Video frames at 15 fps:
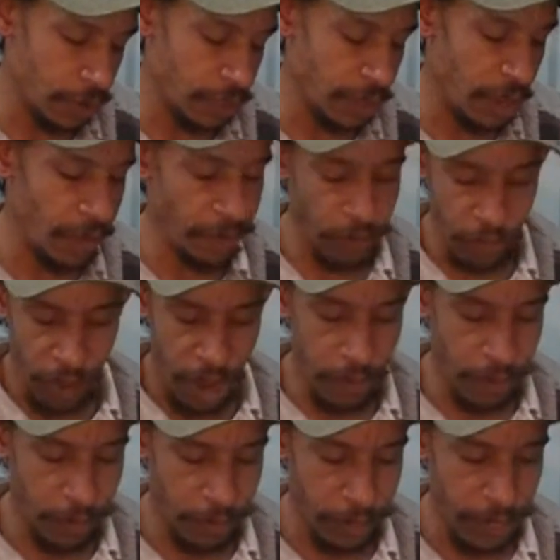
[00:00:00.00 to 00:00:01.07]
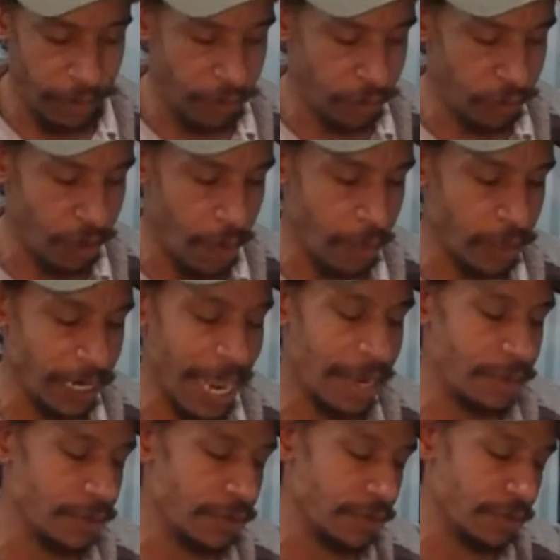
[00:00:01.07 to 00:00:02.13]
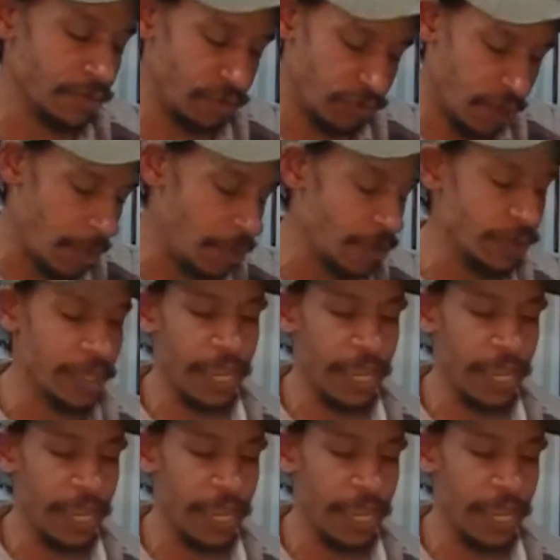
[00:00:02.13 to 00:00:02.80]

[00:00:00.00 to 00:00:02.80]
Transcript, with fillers: they have their Trapper Tackles trebles.